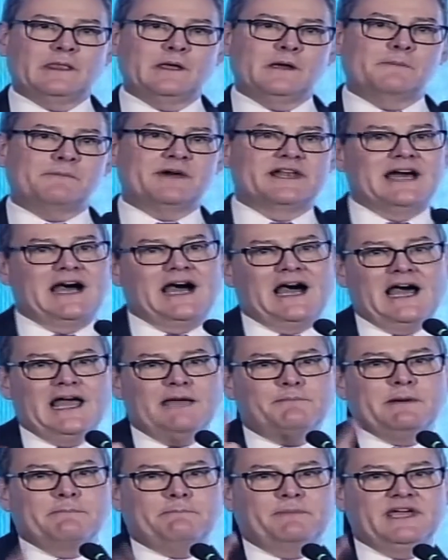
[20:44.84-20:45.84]
But
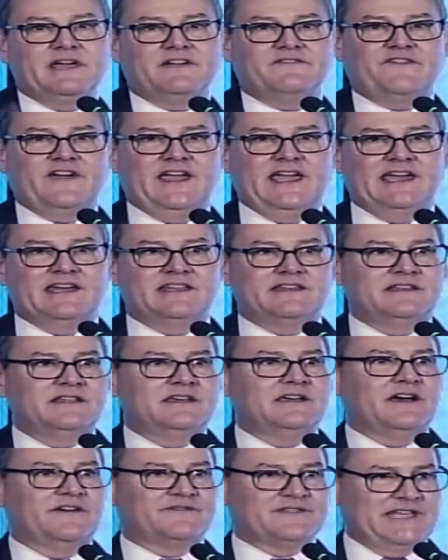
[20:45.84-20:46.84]
I'm a big fan
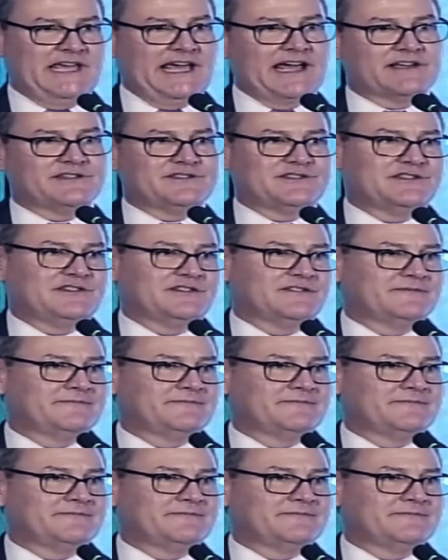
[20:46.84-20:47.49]
of text.